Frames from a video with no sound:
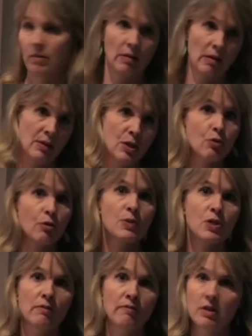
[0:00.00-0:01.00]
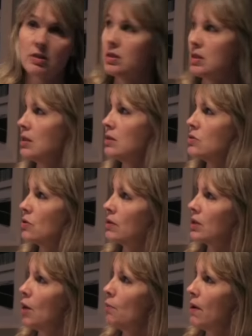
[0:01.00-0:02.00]
a description of this scene, so the
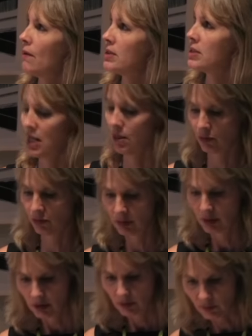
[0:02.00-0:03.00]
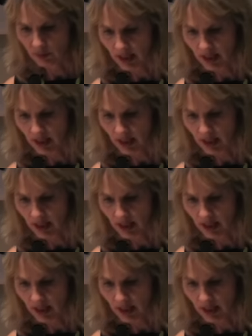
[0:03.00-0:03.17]
cup on the table, what do I